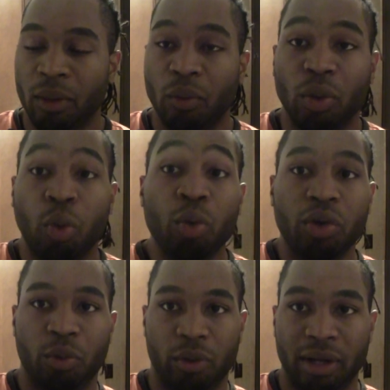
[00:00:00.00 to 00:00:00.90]
with who
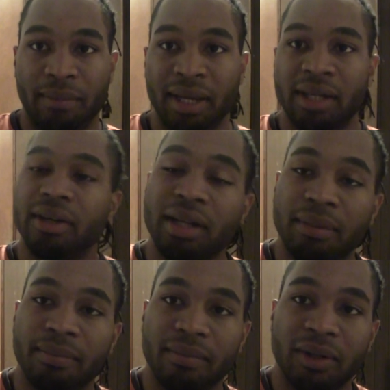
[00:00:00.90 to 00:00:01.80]
you want to be, you're
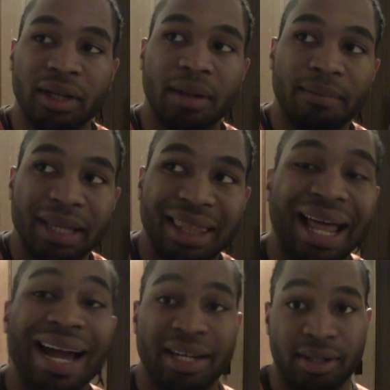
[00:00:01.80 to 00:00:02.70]
gonna be
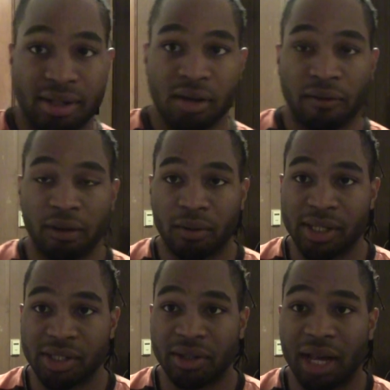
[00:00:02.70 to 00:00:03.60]
lying to yourself for the
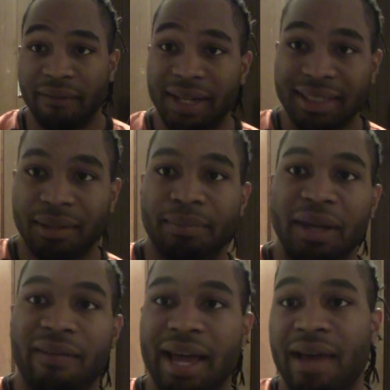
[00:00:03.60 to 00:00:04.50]
rest of your life. That's the
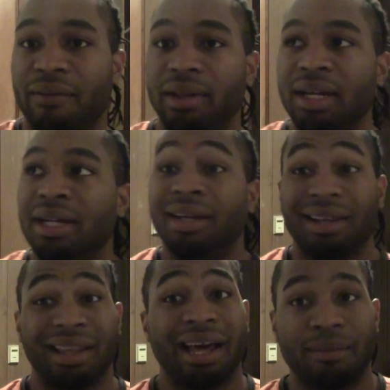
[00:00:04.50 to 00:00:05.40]
beef I have with a
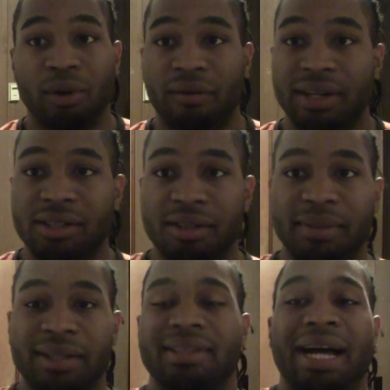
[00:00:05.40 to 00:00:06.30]
lot of motivational
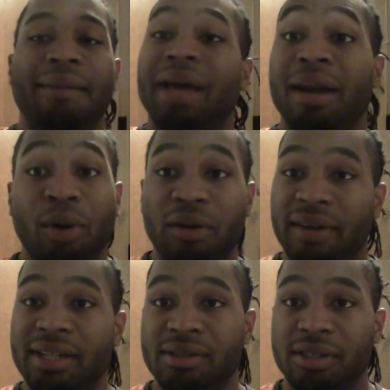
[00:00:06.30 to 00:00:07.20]
speakers. I'm not a
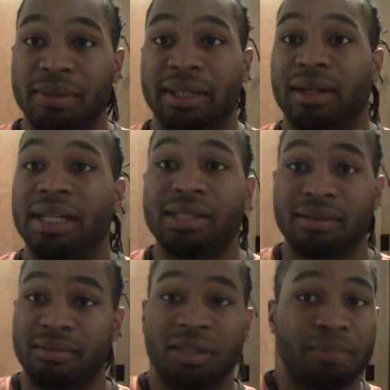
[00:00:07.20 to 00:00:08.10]
motivational speaker. I
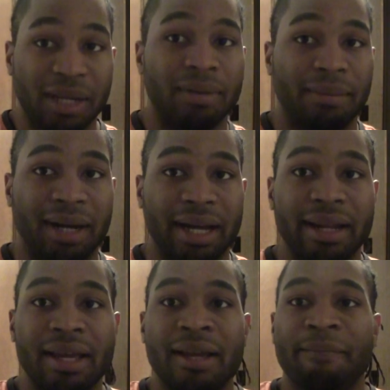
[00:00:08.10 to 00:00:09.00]
just speak my mind.
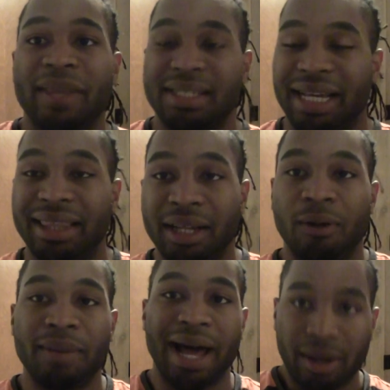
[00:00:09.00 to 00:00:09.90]
Is that
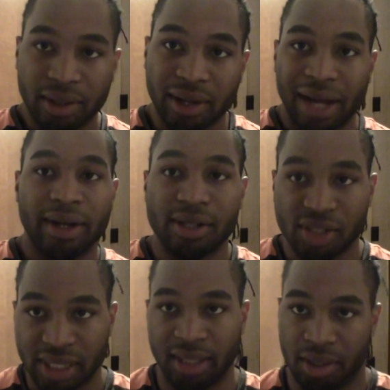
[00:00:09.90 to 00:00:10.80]
they're out here
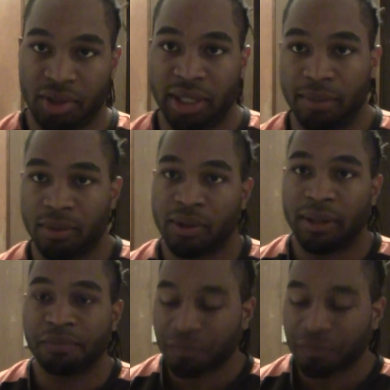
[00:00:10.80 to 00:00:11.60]
selling dreams, right?